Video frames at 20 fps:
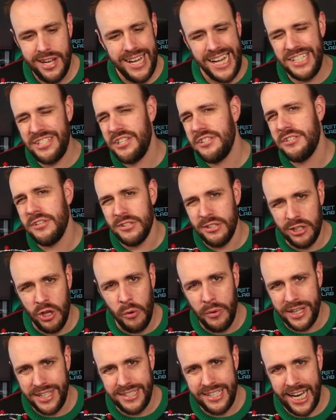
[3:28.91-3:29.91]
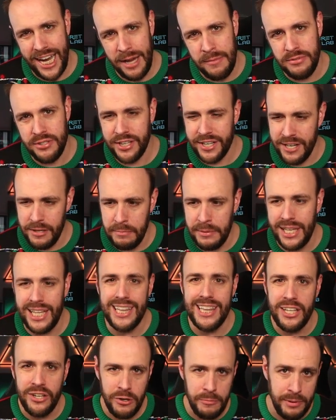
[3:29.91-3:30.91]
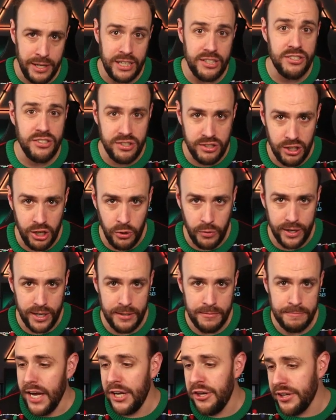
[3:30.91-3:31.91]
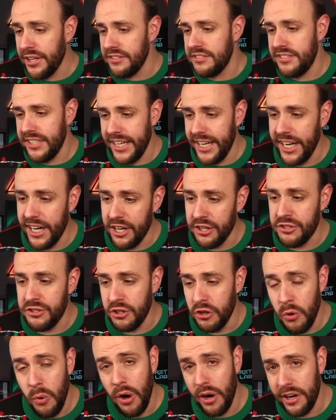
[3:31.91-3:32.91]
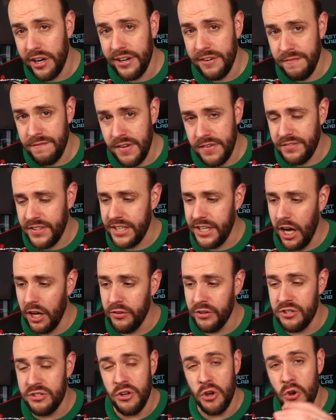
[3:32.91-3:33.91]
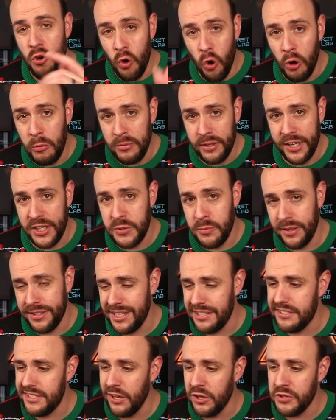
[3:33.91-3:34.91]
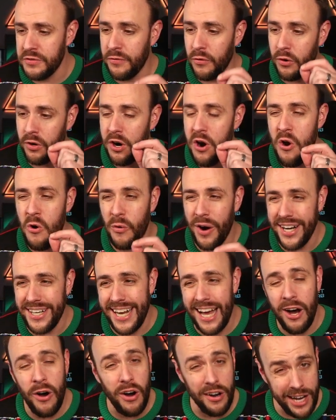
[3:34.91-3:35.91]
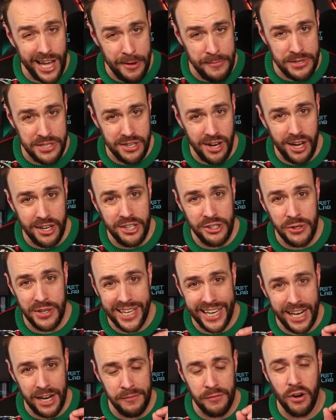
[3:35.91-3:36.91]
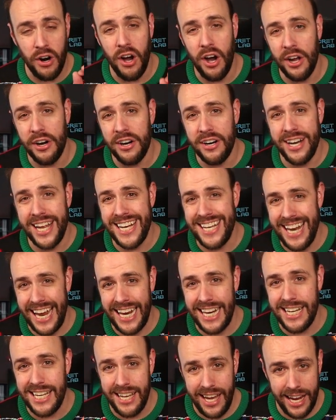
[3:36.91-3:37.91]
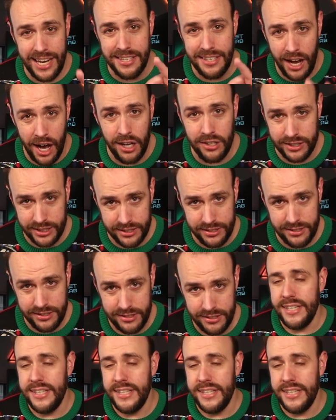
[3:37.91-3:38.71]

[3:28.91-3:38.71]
It's just the loading times are going to be a little bit slower. And you can see here, $250 normally is what this sells for. Right now on Amazon, you can get it for $198.